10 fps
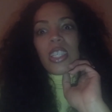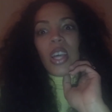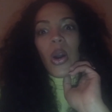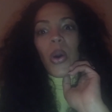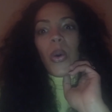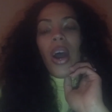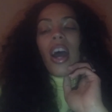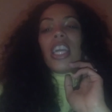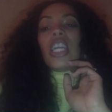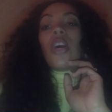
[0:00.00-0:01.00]
So,
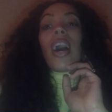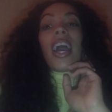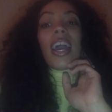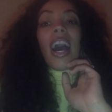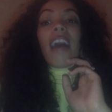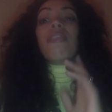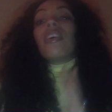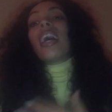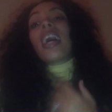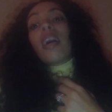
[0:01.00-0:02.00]
you know, I
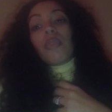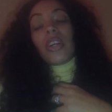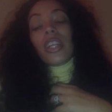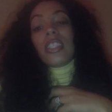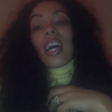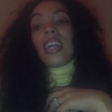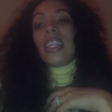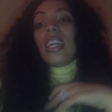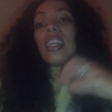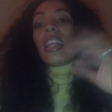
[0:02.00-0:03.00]
feel like I'm really tiny.